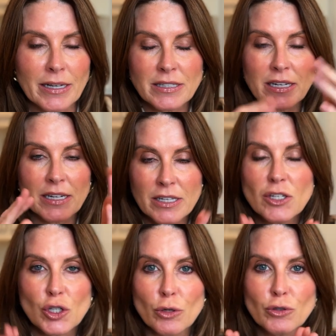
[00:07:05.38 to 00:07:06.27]
because it
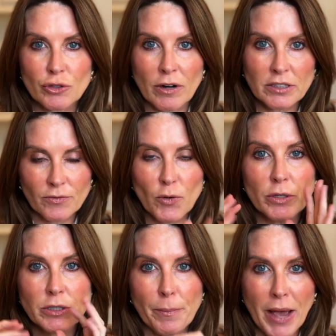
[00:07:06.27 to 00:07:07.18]
is so
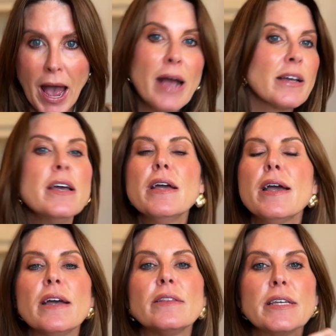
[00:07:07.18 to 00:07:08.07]
stressful to pack.
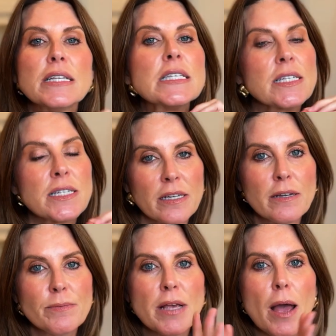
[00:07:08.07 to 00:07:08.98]
And these
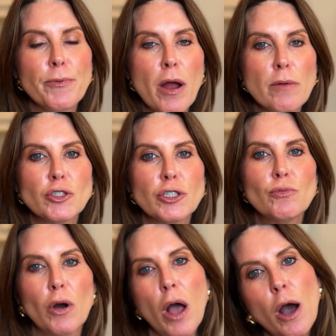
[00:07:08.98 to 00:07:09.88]
tips, I promise you,
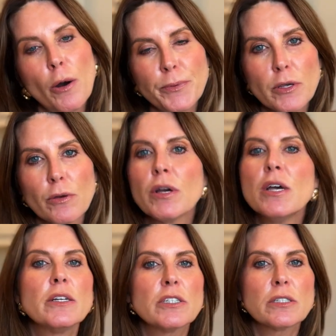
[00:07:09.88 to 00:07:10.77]
will help you
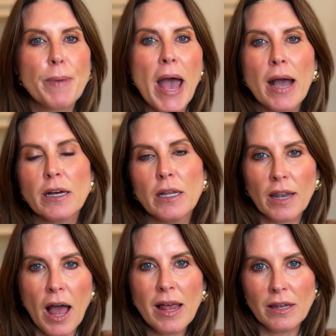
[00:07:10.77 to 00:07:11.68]
just pack a
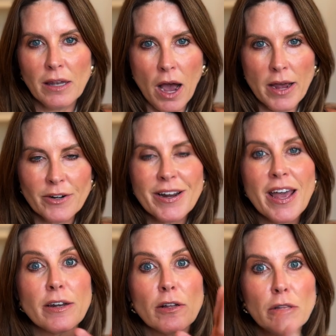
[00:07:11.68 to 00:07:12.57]
lot lighter
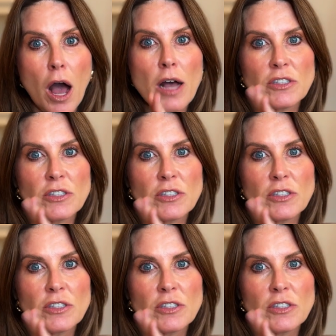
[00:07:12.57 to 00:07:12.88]
and a lot